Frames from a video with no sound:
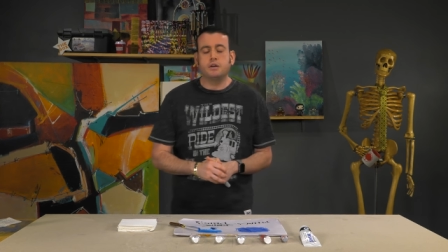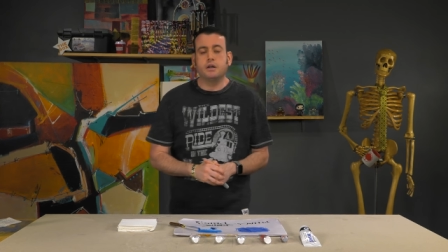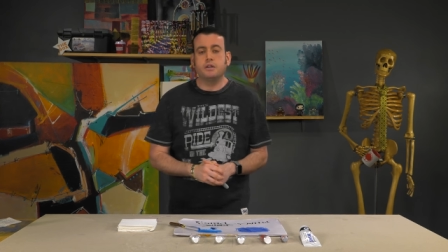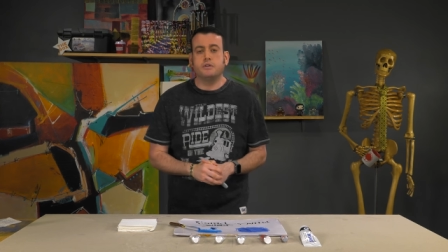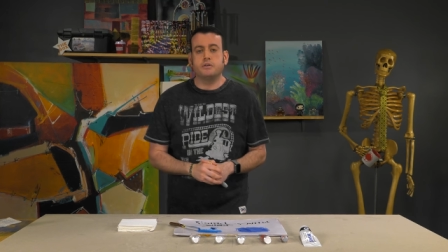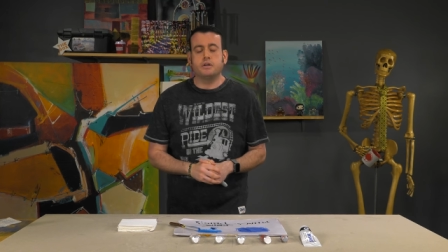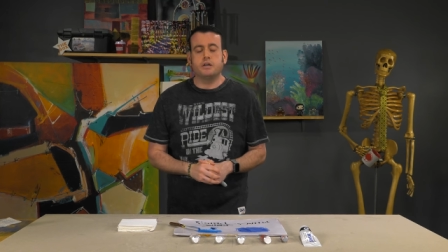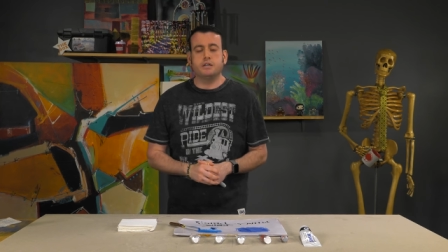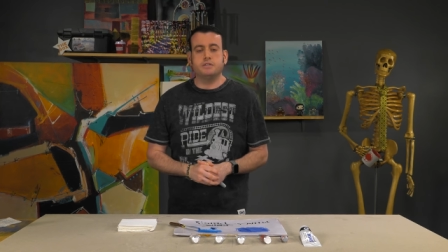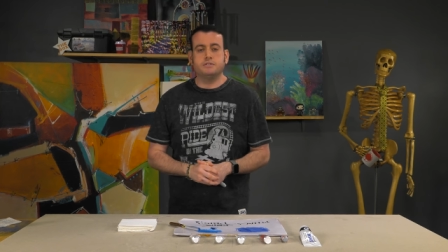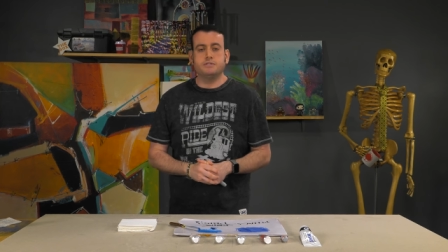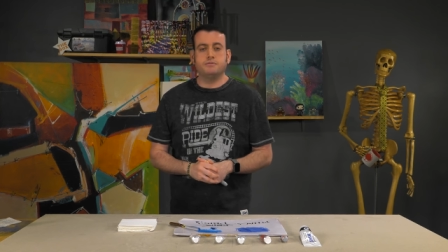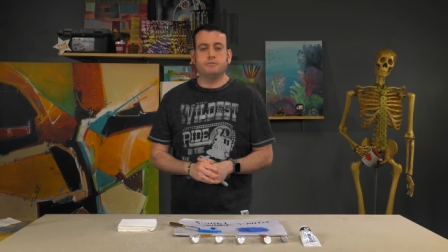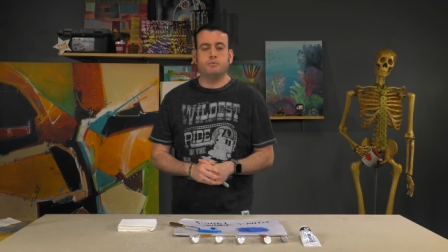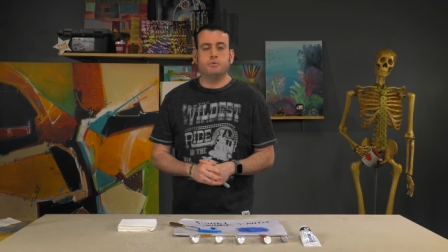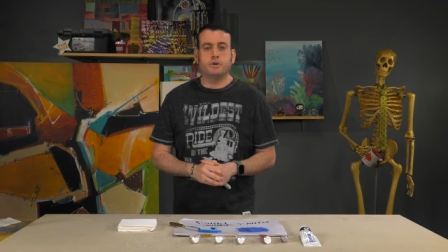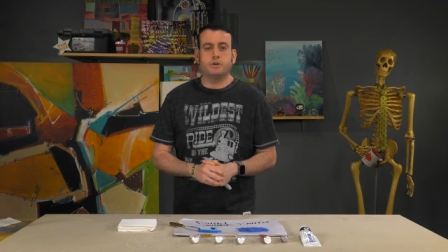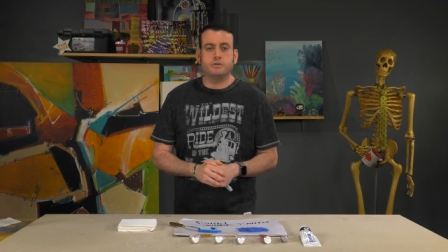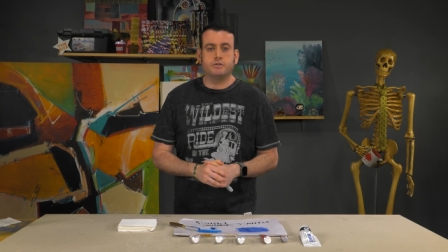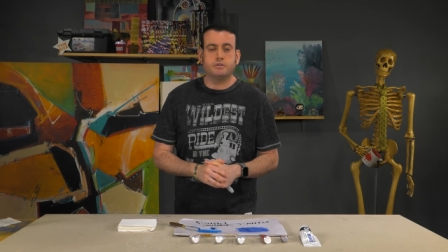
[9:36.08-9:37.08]
other kinds of
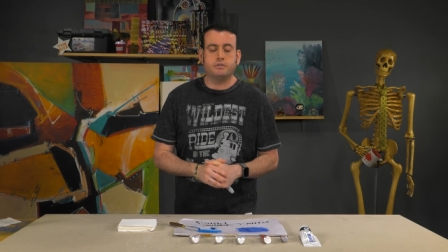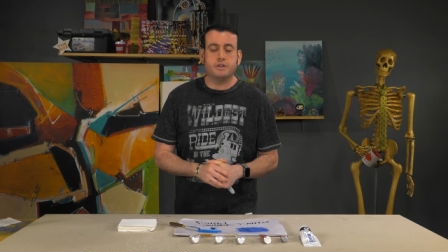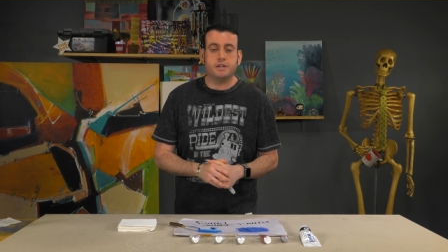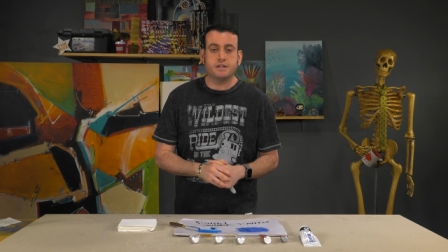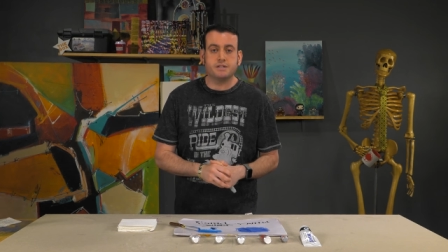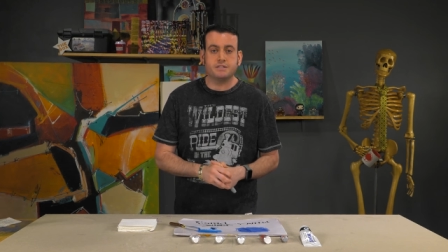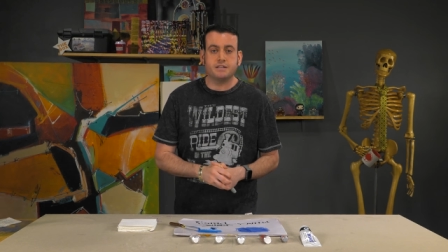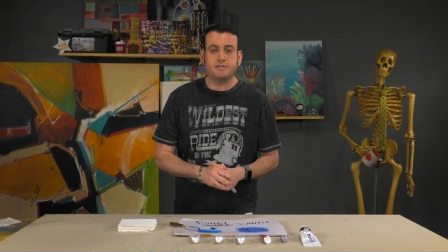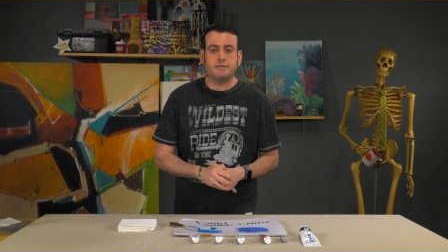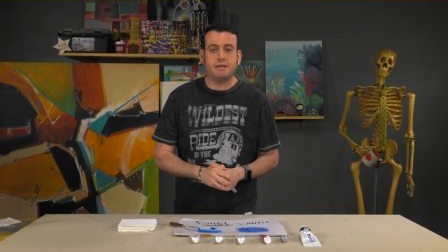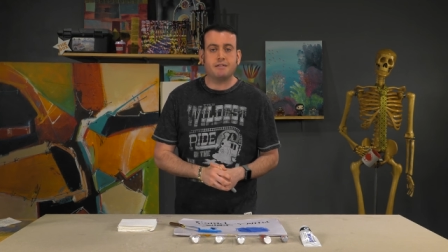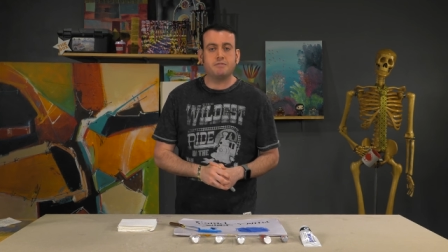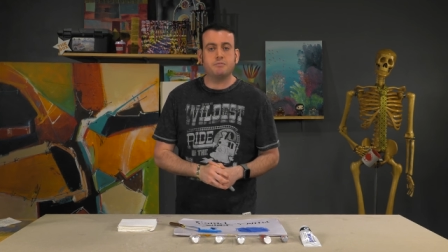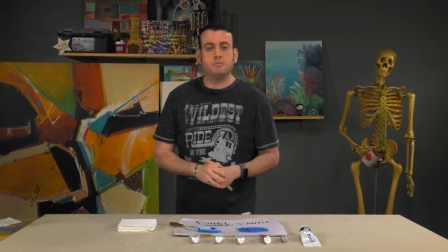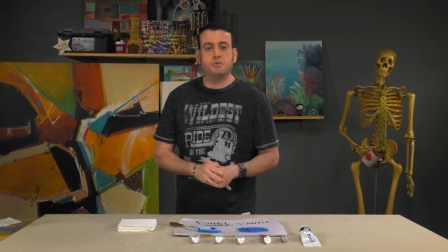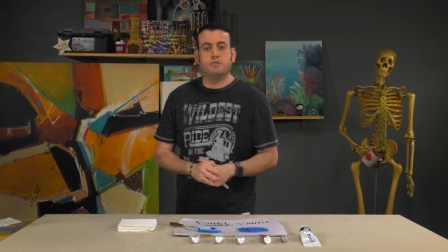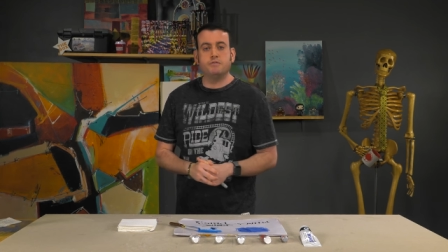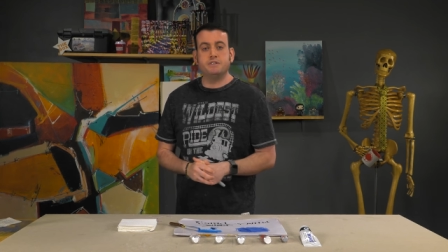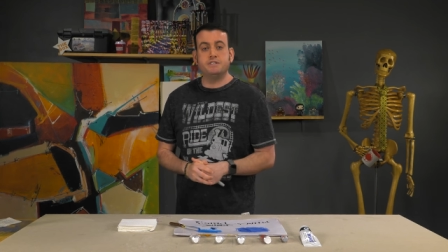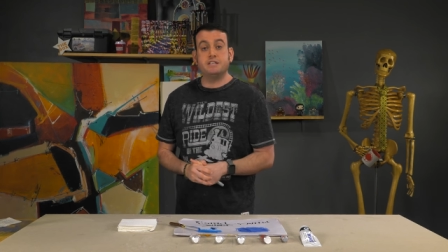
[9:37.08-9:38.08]
weird things named after
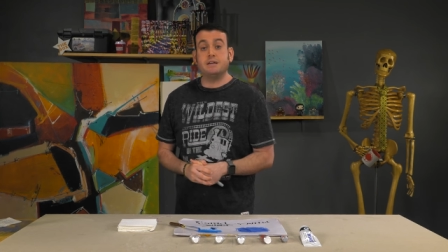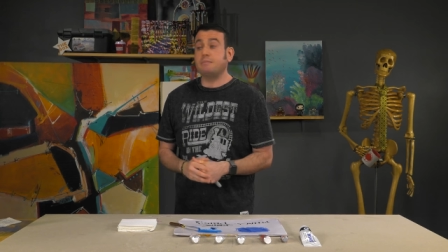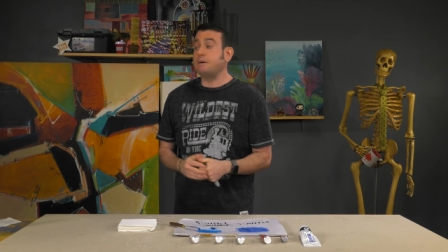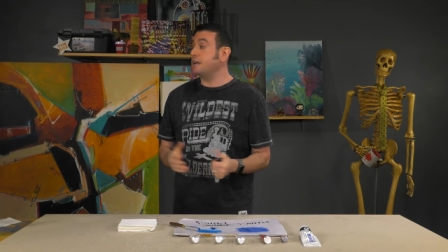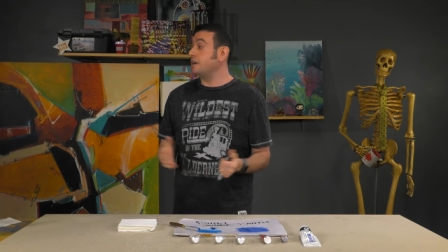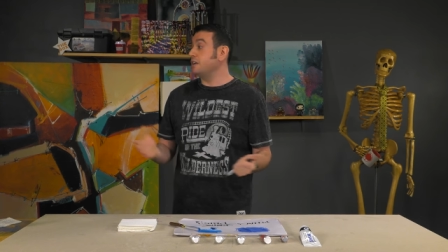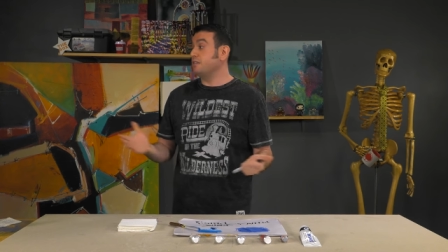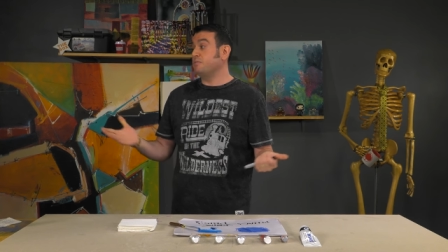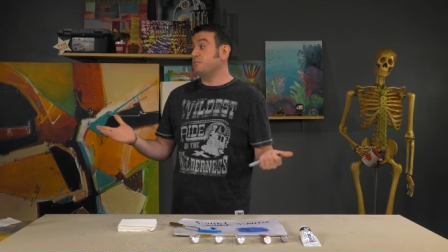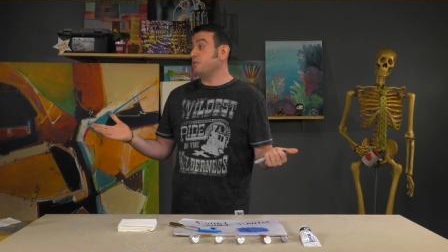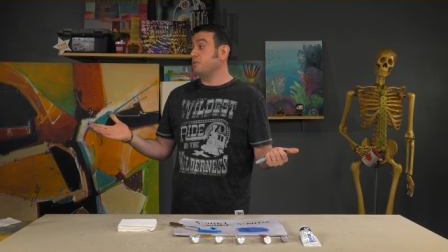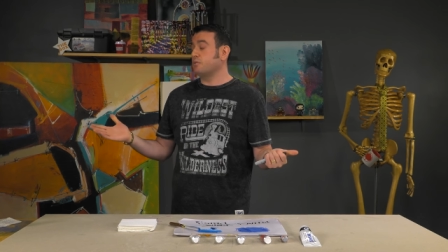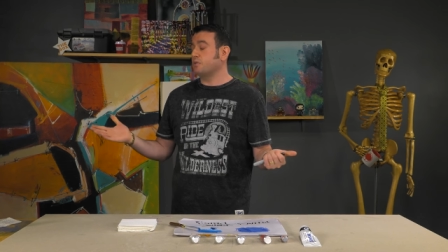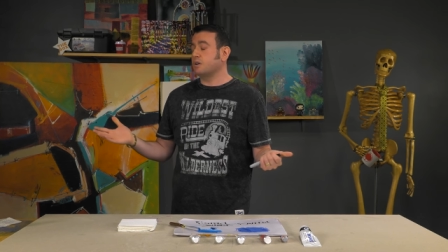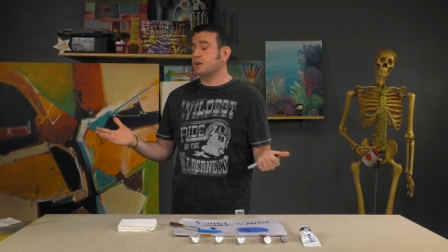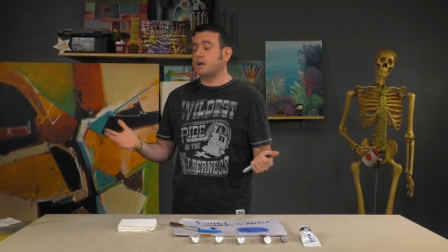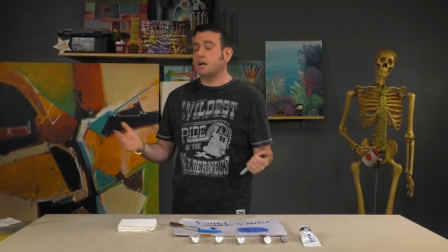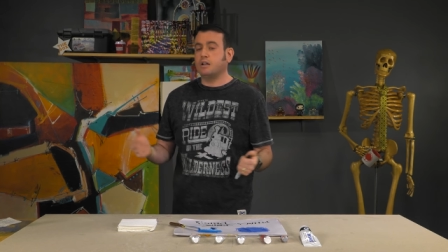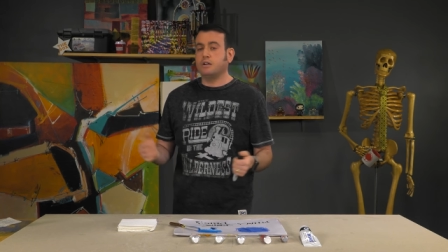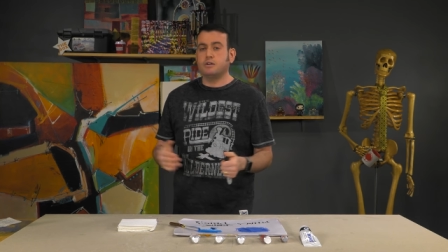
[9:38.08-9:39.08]
movies. That might not even be a
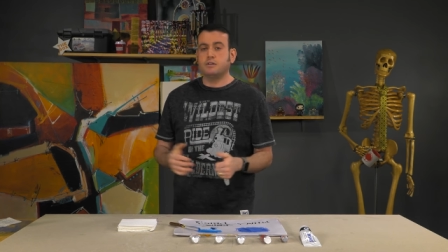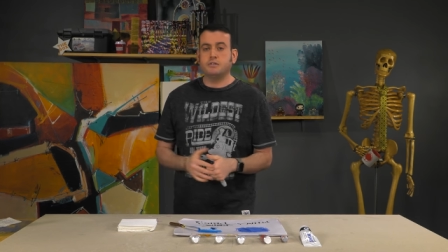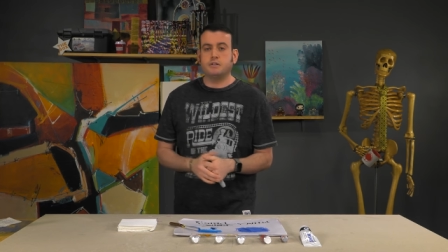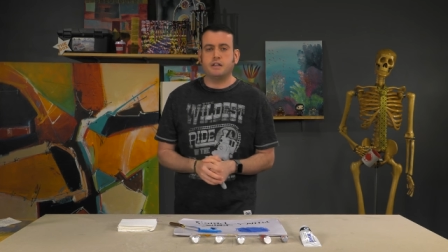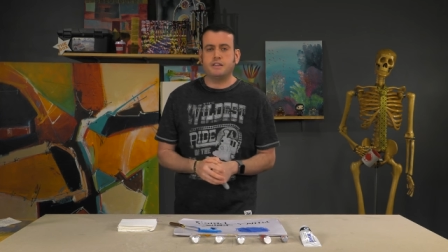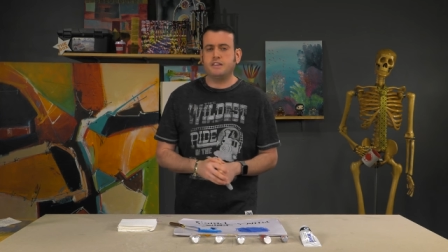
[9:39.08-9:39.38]
real color.